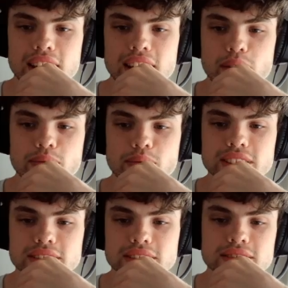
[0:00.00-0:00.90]

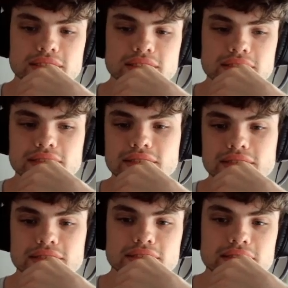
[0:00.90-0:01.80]
However,
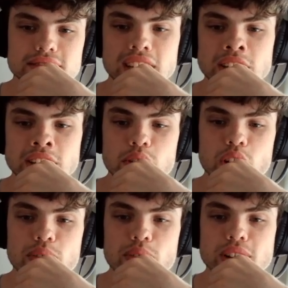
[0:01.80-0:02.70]
I don't know
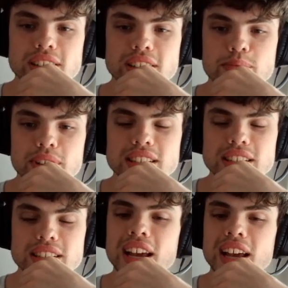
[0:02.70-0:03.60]
if I want to commit to
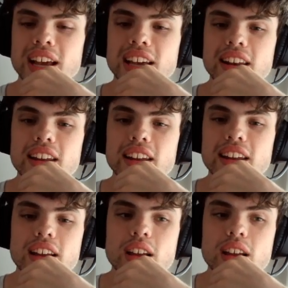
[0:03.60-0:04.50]
keeping Hellcat.
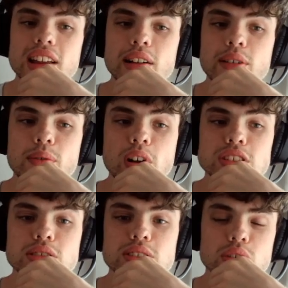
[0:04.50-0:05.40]
However, I've
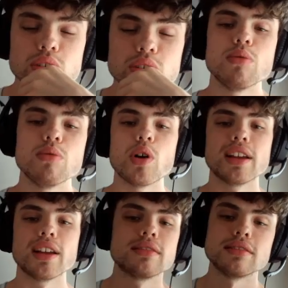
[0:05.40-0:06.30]
also seen Uwu
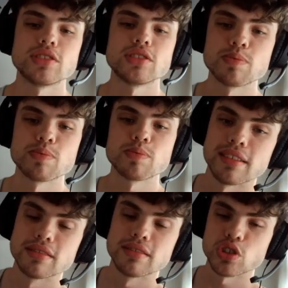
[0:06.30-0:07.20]
just play
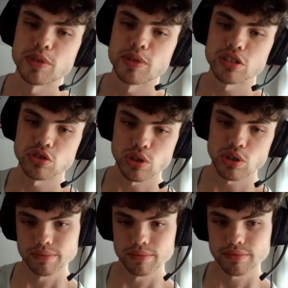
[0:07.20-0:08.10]
German Control.
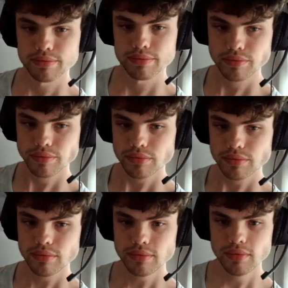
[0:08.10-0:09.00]

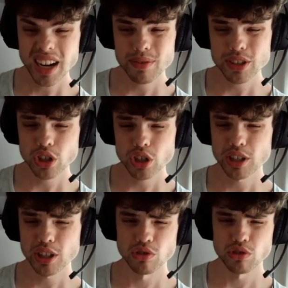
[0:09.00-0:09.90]
And if it's German
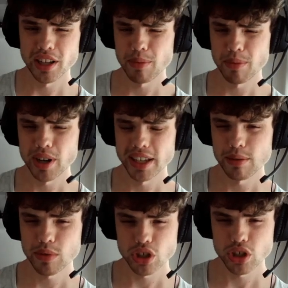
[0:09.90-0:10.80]
Control, I might want to
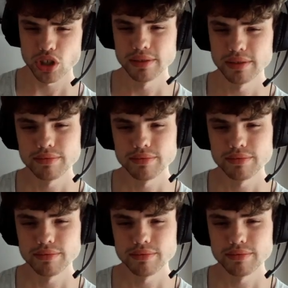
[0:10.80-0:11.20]
keep the Sherman.